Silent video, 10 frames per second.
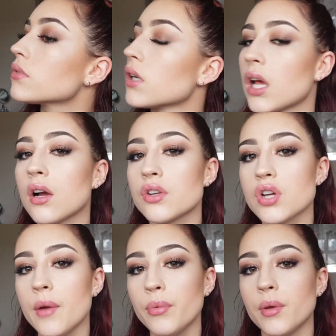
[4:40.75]
Like, I'll
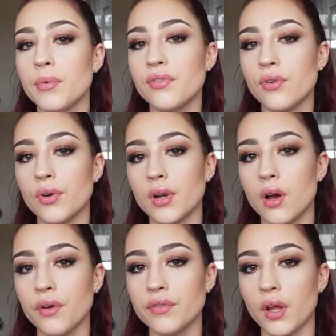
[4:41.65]
try and put before and
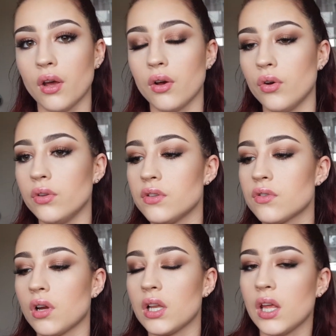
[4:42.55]
after on the
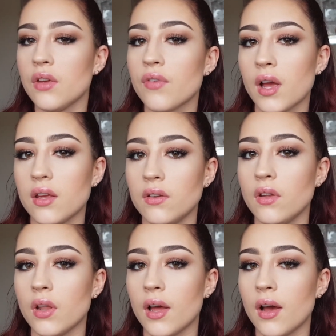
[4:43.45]
screen if I can do
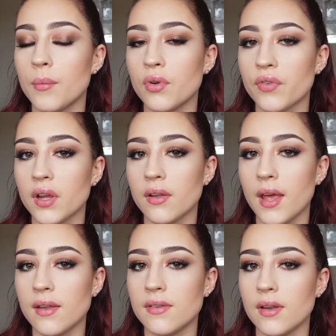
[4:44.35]
that. I'm not very good at
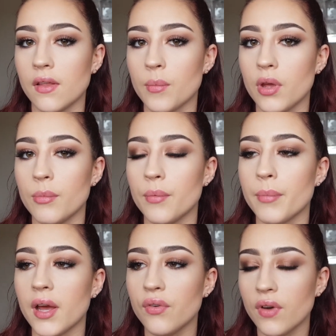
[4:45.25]
editing at the moment,
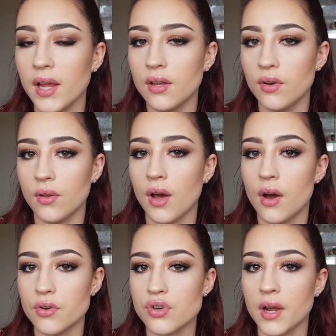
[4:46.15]
but if I can do that,
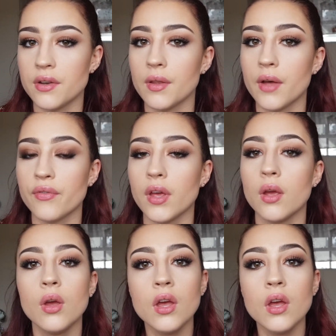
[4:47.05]
I'll try and do that for you.